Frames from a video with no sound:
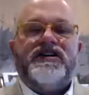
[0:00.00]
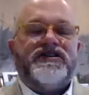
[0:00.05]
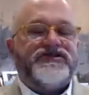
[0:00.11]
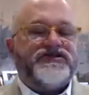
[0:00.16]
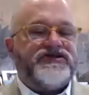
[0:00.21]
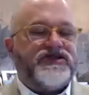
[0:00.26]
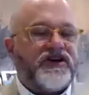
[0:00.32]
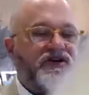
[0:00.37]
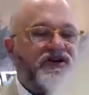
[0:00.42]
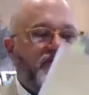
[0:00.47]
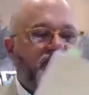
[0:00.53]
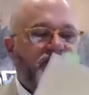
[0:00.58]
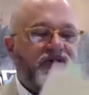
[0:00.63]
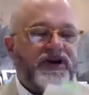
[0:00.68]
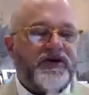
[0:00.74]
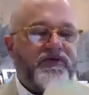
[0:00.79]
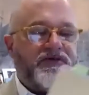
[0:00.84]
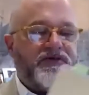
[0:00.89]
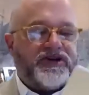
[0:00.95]
So
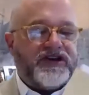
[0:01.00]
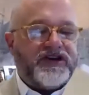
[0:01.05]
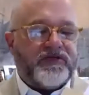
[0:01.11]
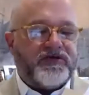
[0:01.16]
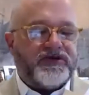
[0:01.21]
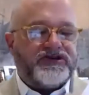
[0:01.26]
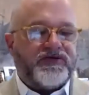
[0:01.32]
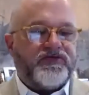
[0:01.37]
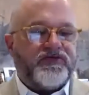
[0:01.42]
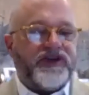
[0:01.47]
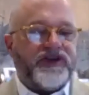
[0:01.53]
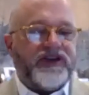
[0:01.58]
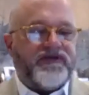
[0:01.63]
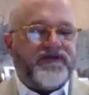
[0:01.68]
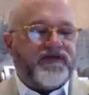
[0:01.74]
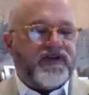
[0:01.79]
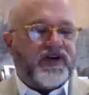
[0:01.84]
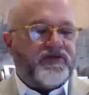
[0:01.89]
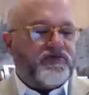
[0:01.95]
it was a really
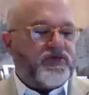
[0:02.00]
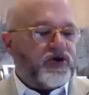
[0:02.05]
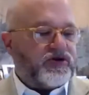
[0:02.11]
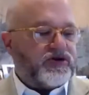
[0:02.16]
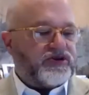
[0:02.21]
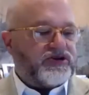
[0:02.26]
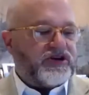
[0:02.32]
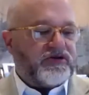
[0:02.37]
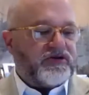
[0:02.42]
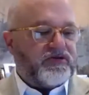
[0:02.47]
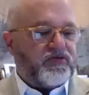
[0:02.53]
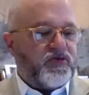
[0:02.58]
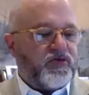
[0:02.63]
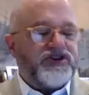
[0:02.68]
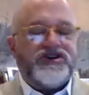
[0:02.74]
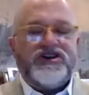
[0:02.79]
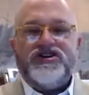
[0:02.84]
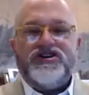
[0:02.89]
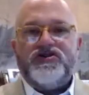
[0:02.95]
fun book.
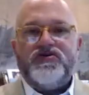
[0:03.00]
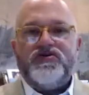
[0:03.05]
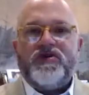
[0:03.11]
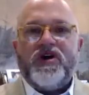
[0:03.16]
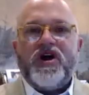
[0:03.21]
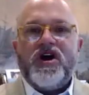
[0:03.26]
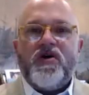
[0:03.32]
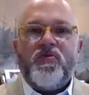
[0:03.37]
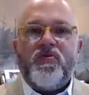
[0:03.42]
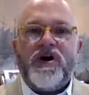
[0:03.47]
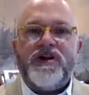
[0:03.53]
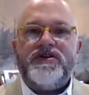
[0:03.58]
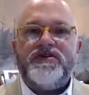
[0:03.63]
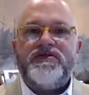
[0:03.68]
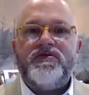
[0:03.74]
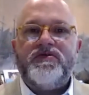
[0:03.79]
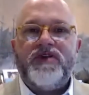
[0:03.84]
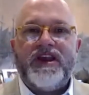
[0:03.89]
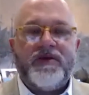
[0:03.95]
What
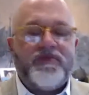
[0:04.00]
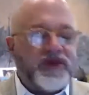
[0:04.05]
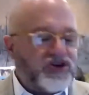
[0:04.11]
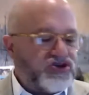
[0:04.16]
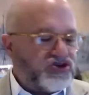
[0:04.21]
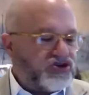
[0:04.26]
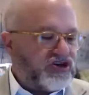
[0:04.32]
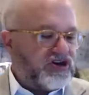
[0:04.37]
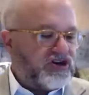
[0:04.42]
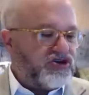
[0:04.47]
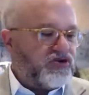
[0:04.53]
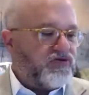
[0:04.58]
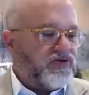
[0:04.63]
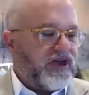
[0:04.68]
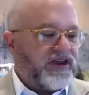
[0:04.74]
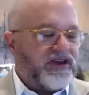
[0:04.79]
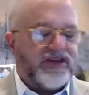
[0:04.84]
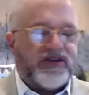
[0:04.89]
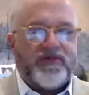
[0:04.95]
image did you
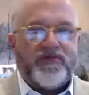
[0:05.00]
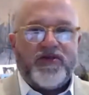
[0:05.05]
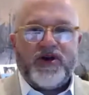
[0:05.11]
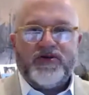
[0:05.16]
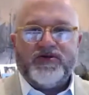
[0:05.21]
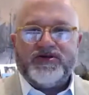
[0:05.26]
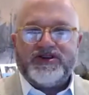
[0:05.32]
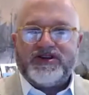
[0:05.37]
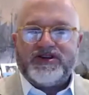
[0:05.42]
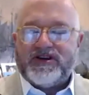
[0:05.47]
like the most?